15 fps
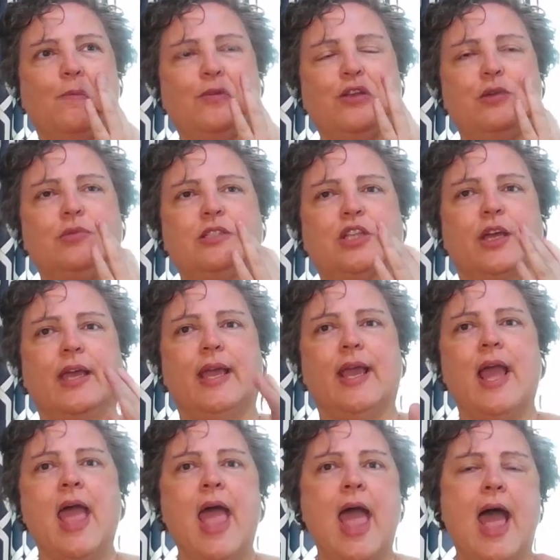she was
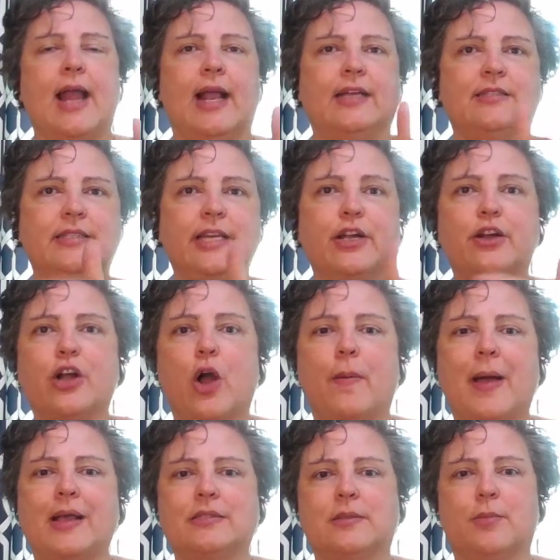looking and i see her go
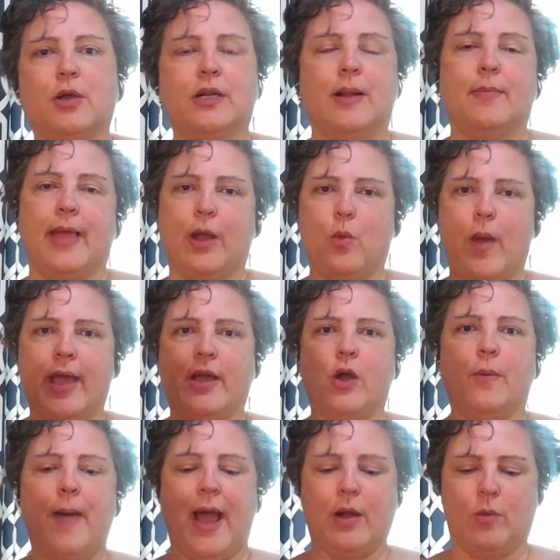past the book and i'm like wait go
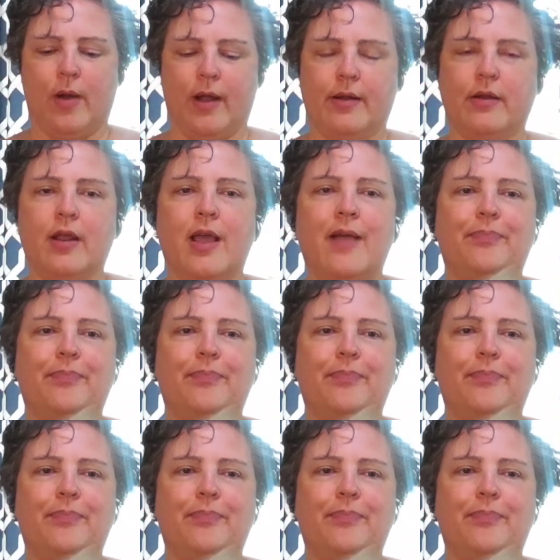back one